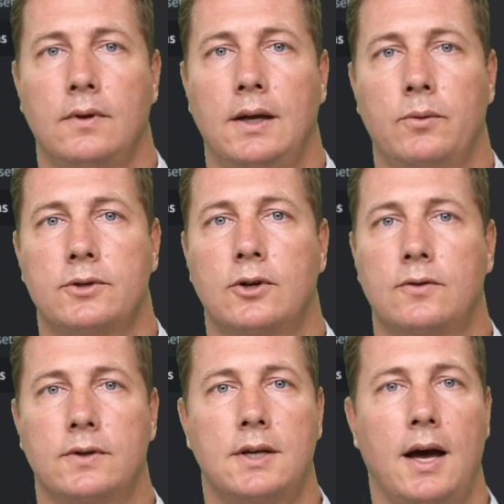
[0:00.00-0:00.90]
And we'll search
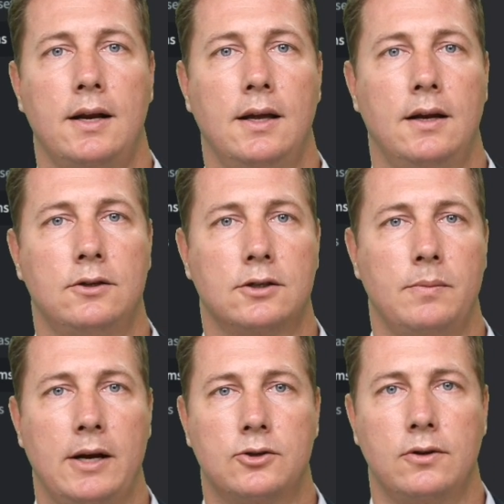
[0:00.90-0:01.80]
for Scott again and just
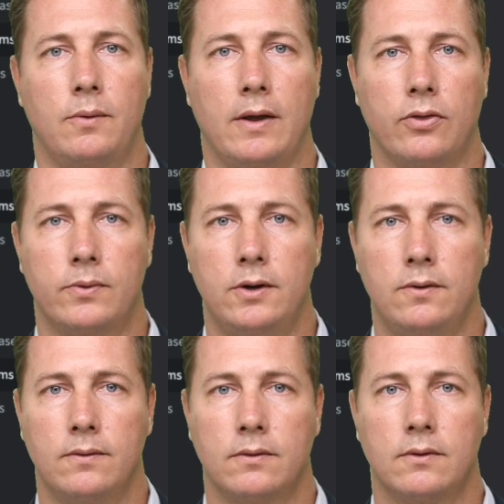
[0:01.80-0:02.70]
make sure that went through.